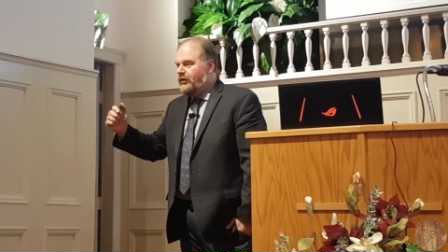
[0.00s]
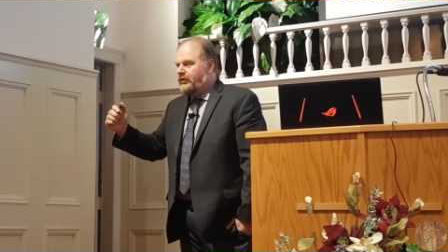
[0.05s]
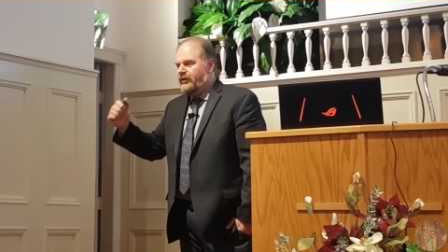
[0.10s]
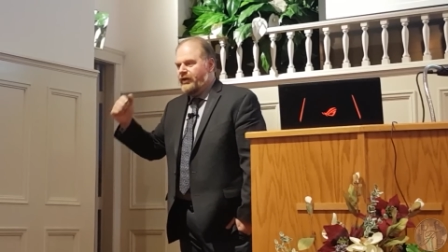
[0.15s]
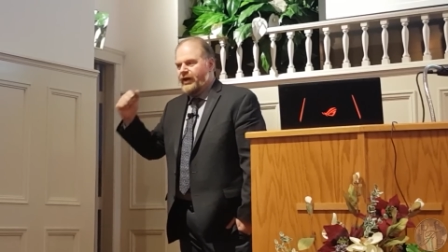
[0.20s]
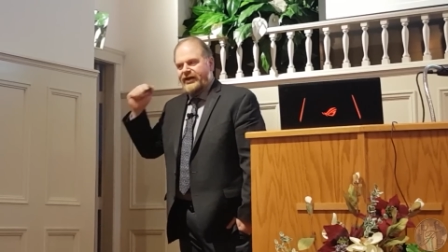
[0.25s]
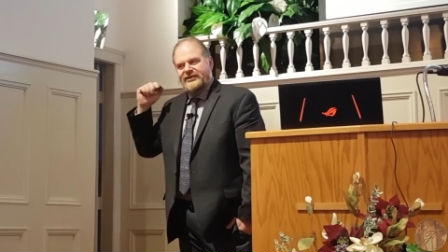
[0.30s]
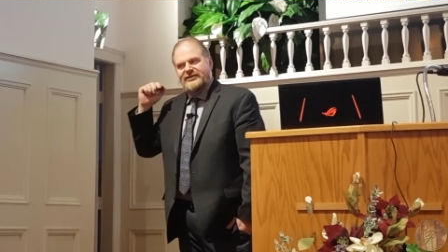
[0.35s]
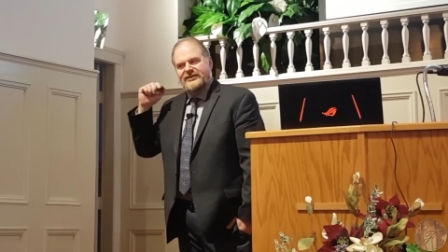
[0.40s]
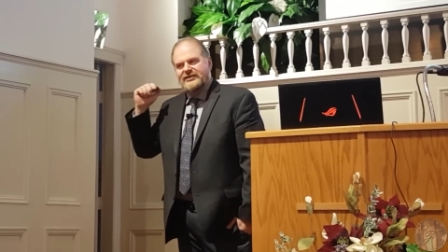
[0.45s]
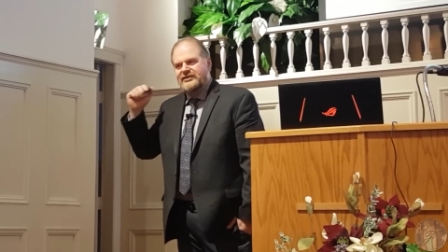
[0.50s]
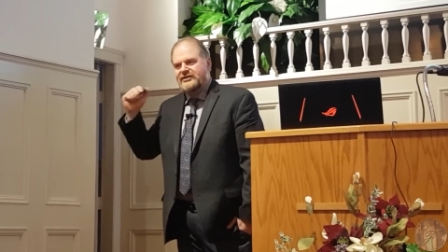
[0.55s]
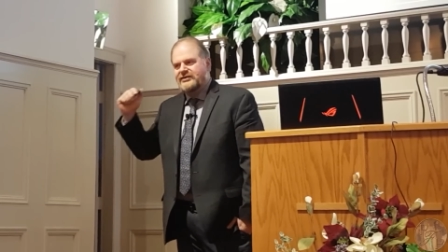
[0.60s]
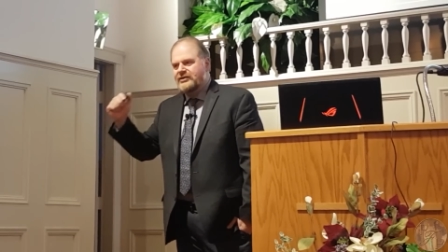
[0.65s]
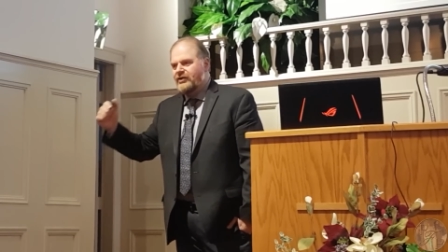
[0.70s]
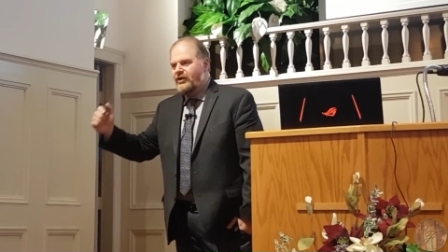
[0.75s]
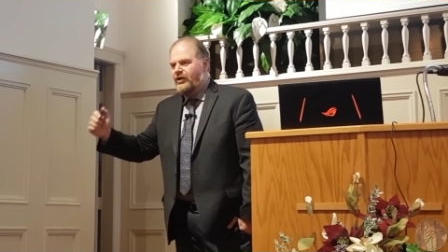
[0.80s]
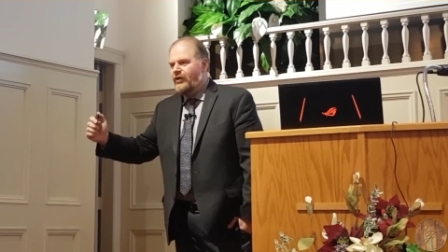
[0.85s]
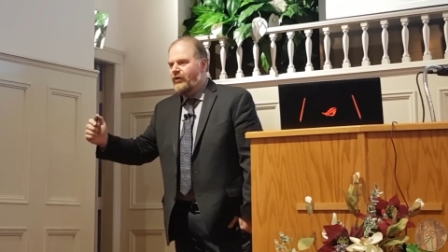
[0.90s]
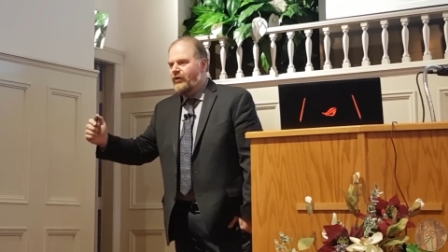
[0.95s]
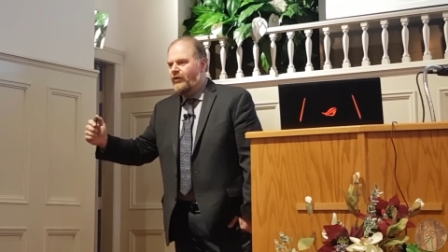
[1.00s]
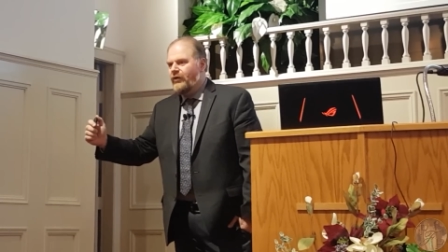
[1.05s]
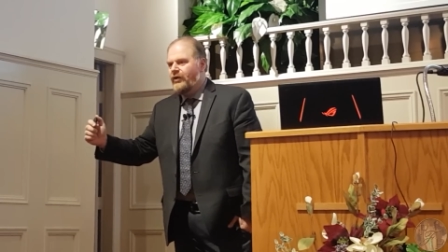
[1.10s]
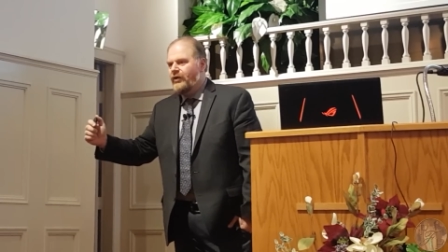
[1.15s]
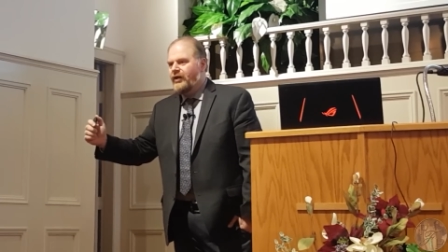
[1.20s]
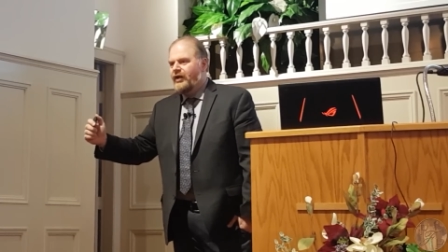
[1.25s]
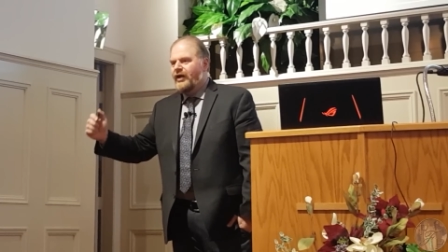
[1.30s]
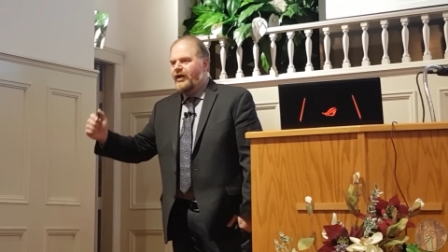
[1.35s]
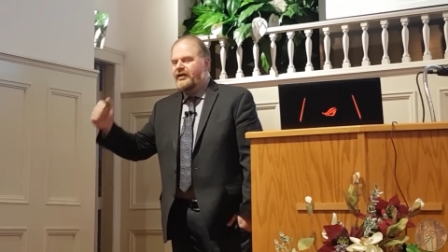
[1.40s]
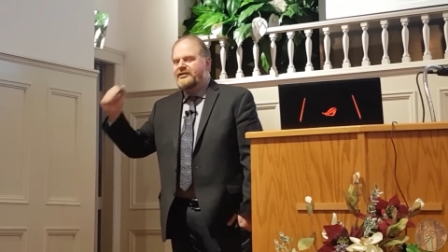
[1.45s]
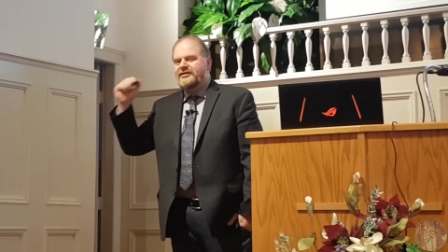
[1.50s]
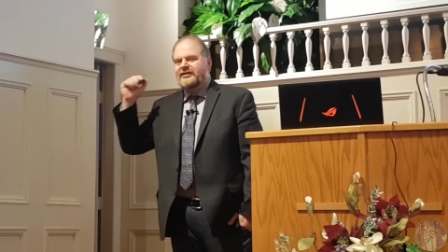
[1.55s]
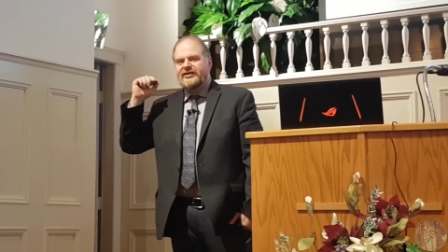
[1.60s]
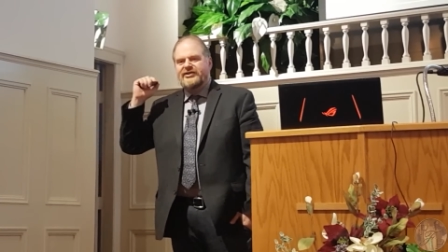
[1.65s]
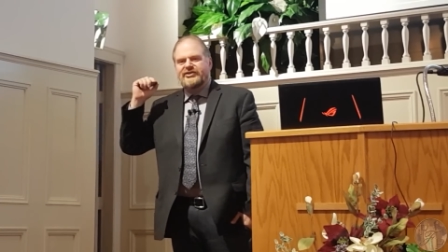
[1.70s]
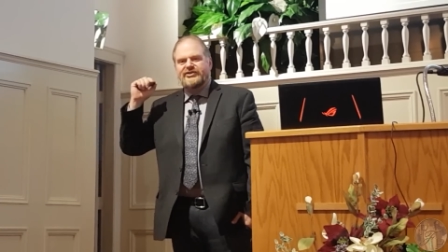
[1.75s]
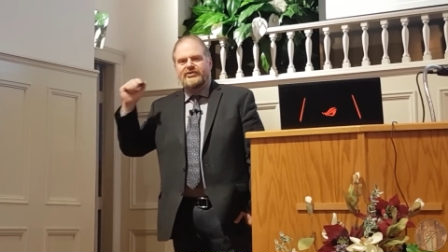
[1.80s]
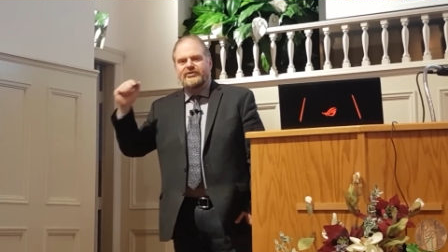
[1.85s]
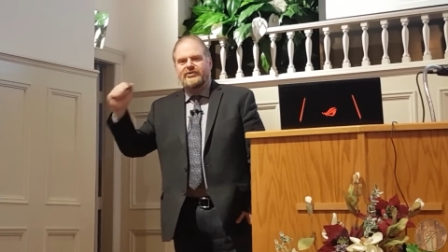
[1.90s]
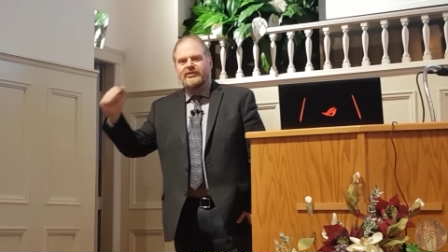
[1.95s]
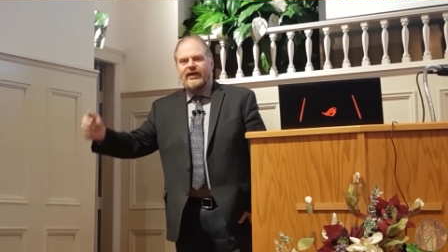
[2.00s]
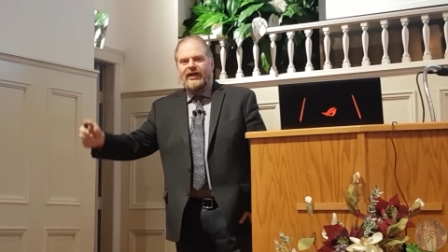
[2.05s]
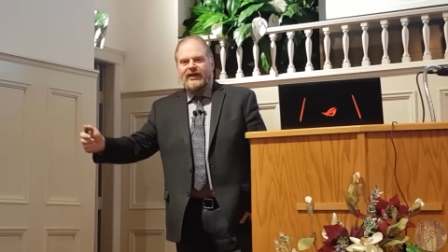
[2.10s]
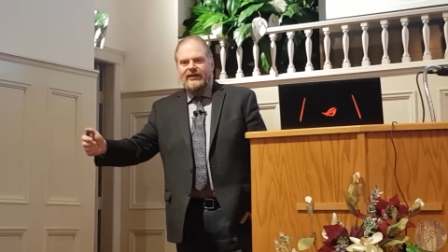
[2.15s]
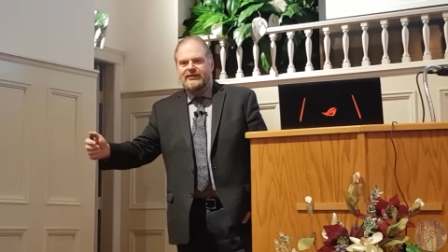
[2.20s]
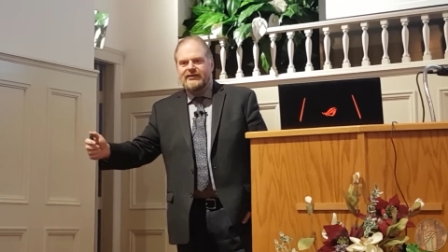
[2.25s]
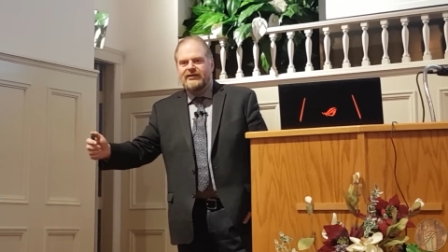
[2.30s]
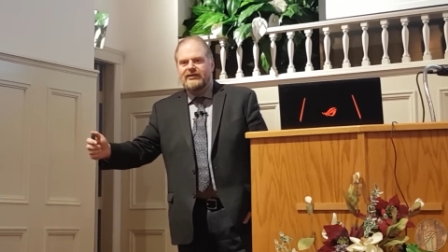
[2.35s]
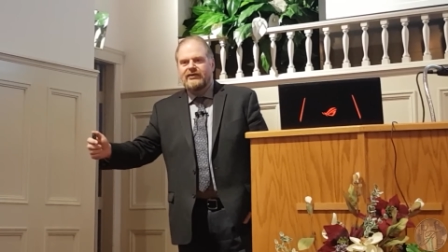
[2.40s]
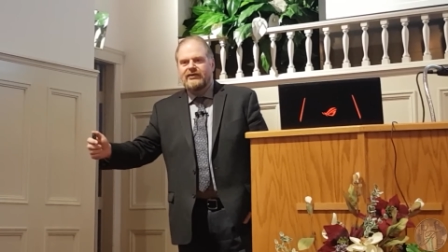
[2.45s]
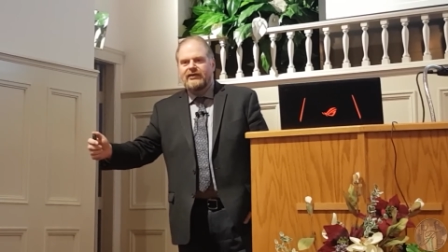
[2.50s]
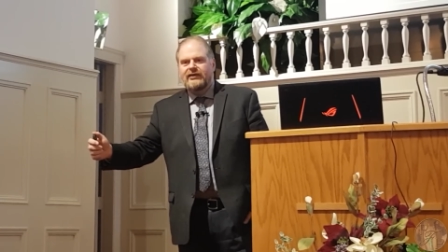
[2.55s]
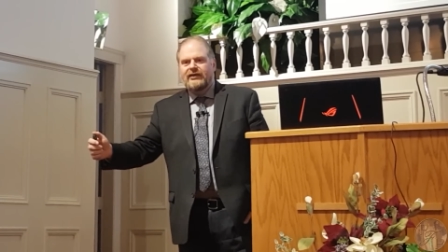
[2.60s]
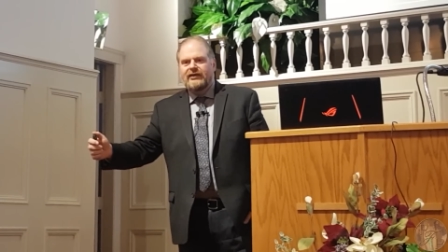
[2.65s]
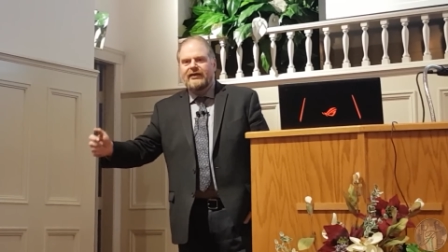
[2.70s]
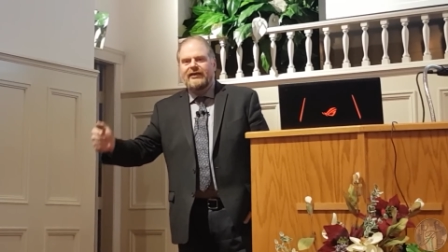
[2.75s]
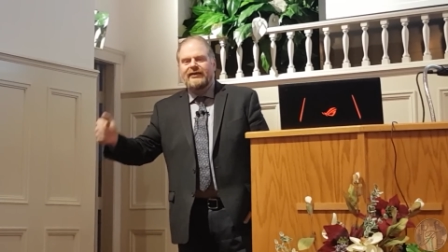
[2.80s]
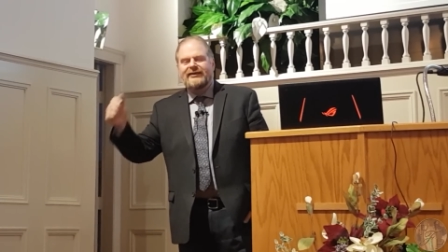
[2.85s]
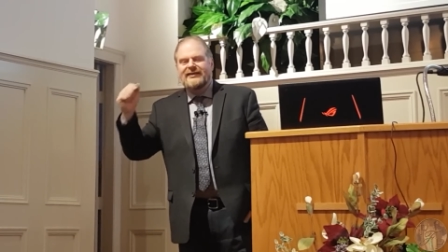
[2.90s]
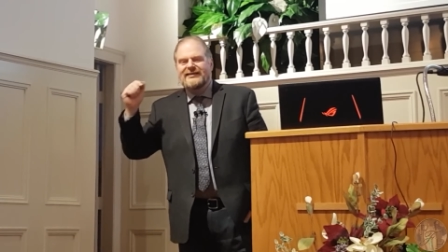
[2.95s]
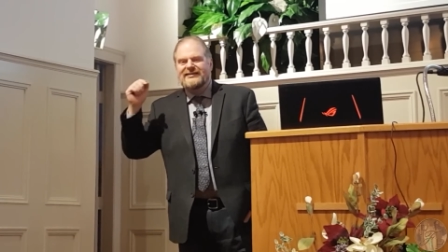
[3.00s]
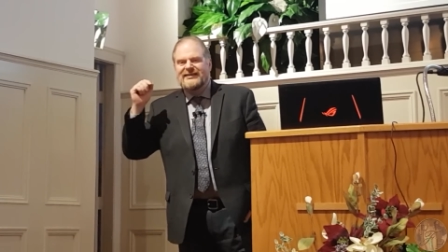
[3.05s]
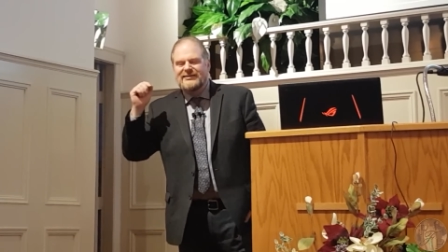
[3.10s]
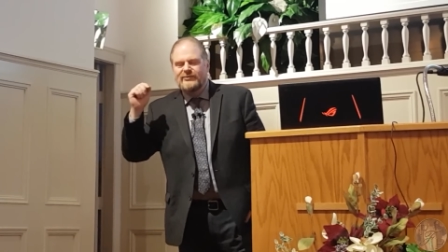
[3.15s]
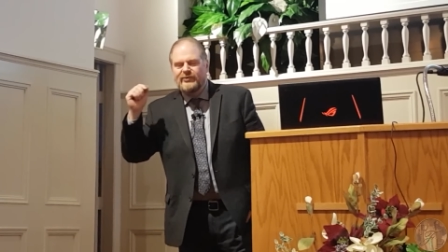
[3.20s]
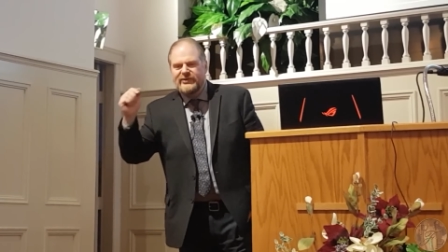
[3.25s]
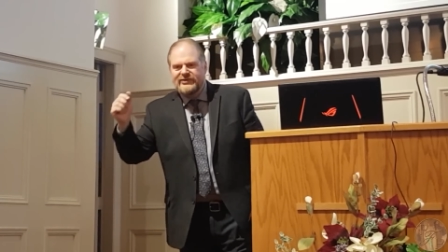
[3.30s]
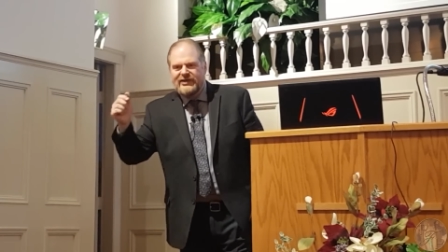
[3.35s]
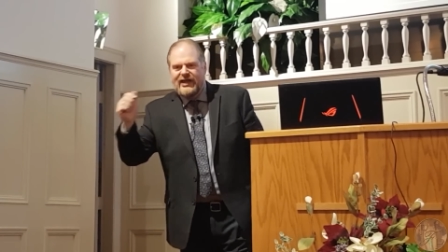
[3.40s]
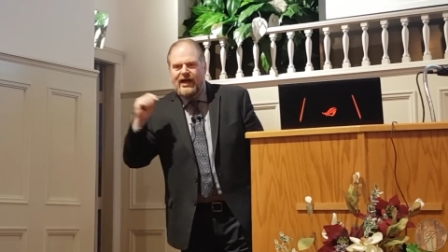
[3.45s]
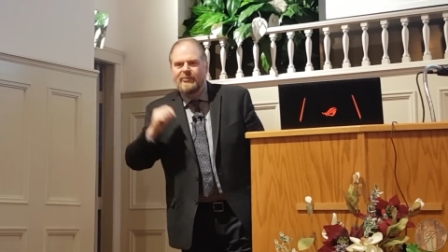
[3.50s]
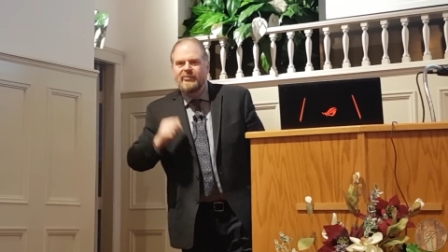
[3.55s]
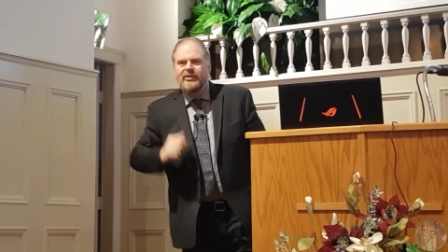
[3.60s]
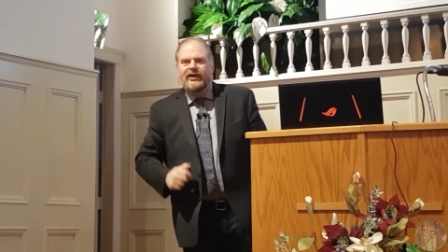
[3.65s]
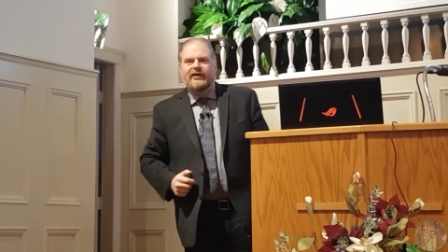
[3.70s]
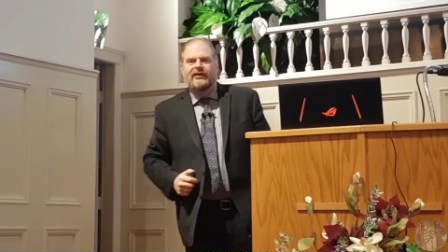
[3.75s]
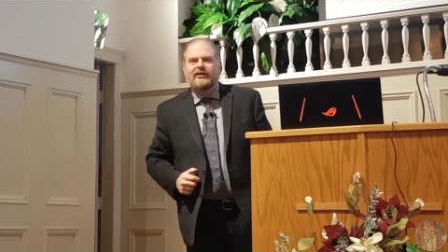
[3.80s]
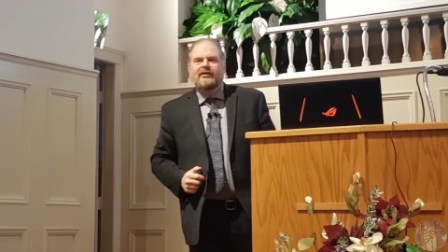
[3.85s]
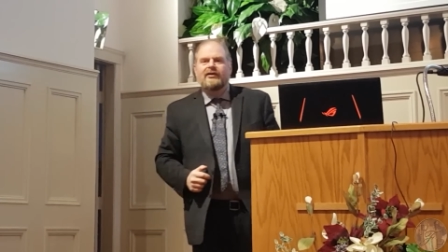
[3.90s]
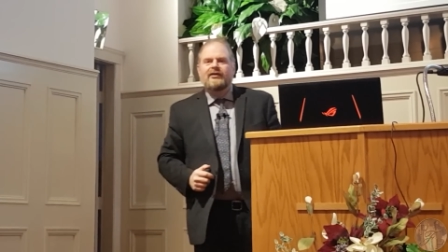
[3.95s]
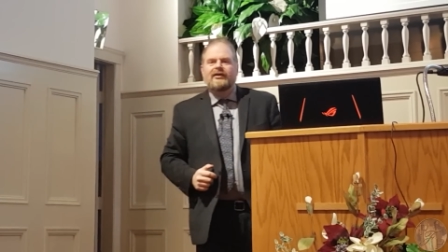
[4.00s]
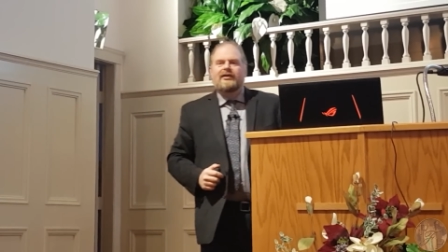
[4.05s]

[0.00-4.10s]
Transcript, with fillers: nice and slow, until it's too late. And this is what's happening.